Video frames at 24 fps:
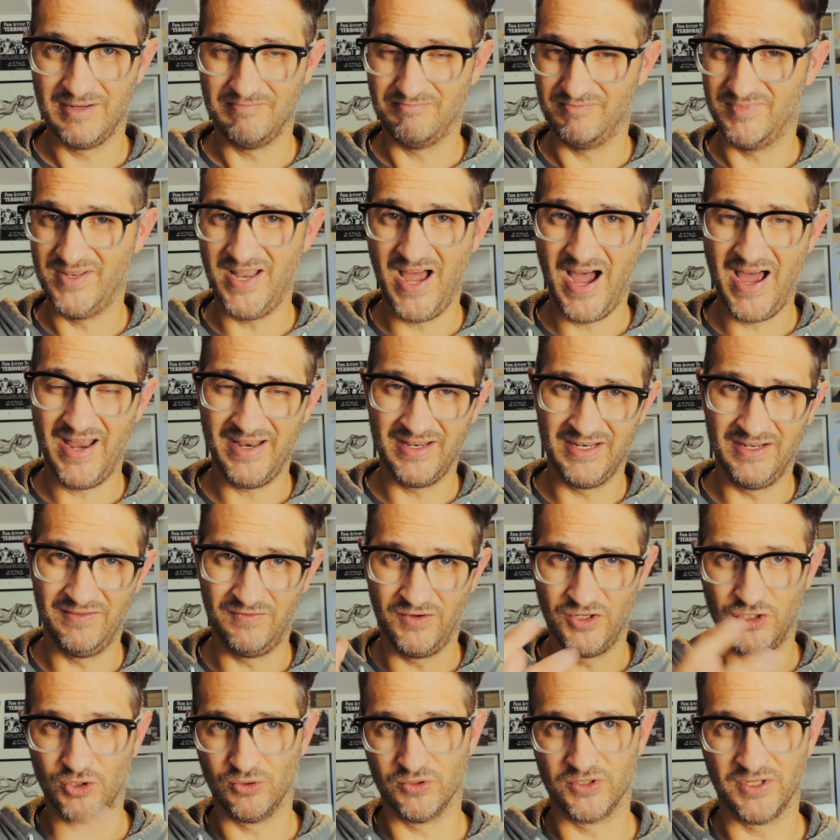not
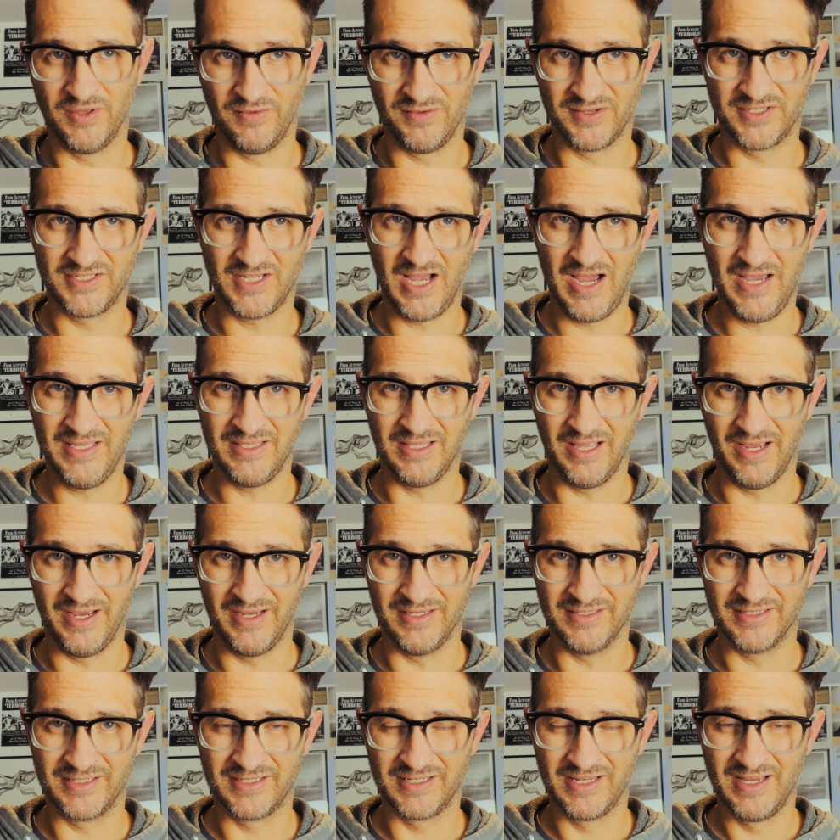individuals on the
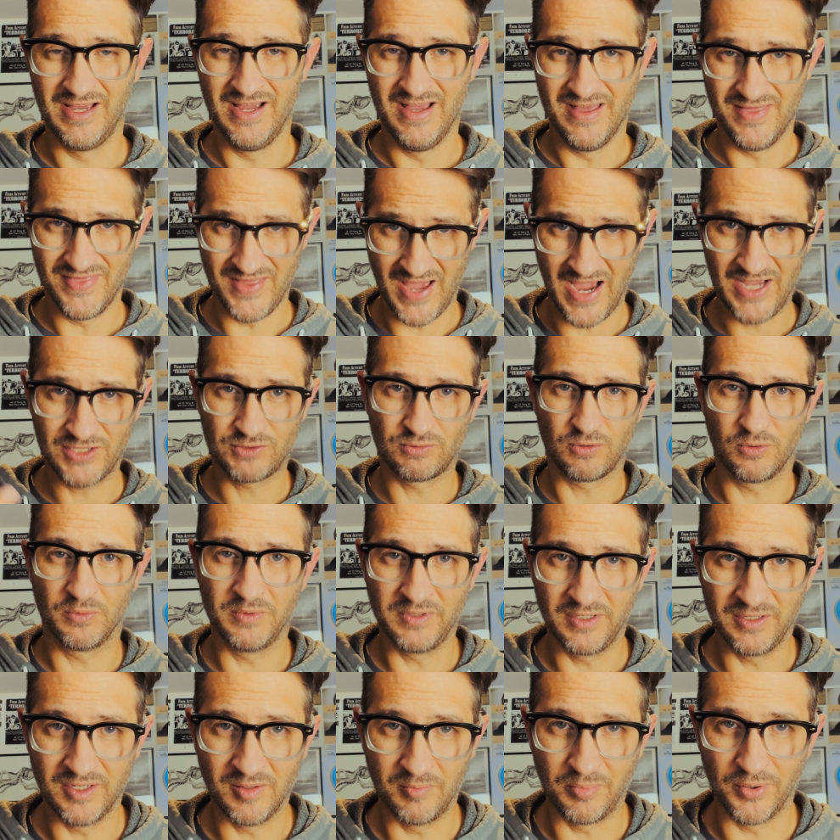sidelines, that's where we
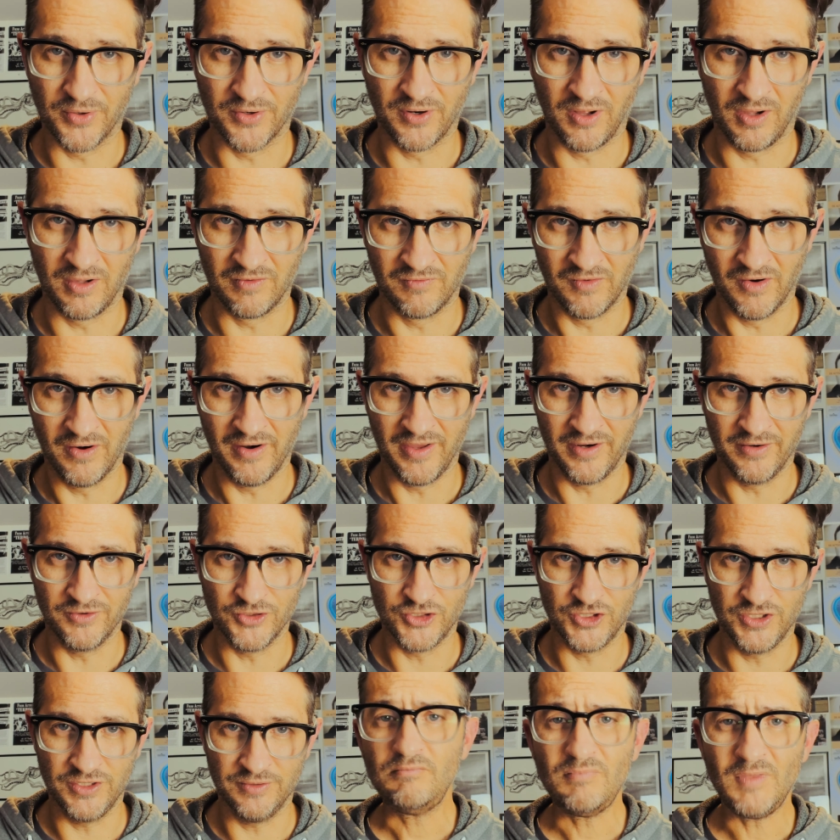need to put all of our
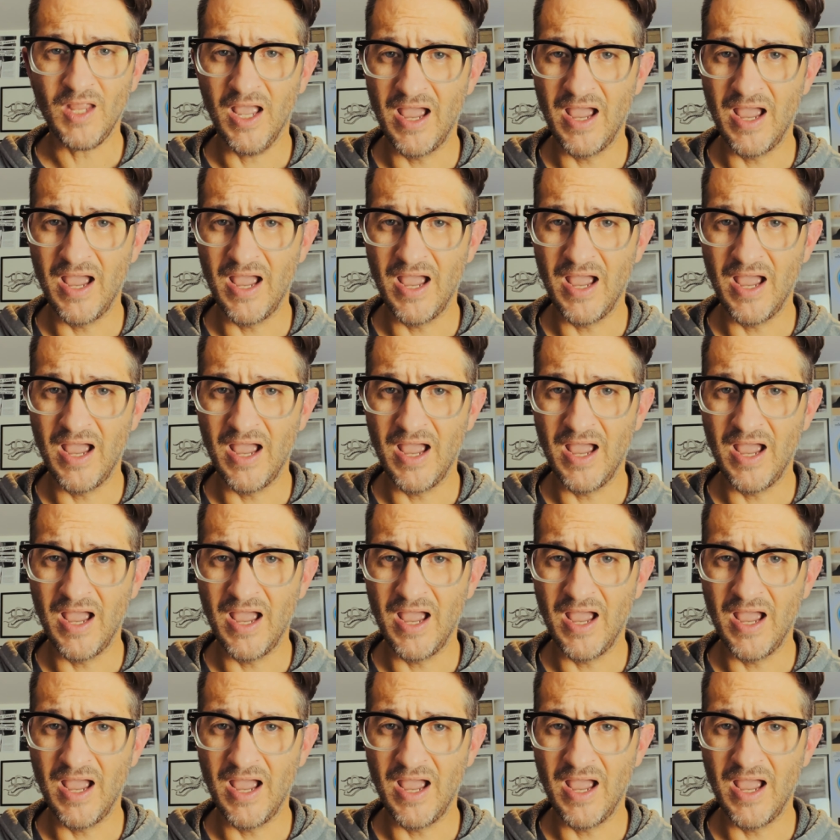energy.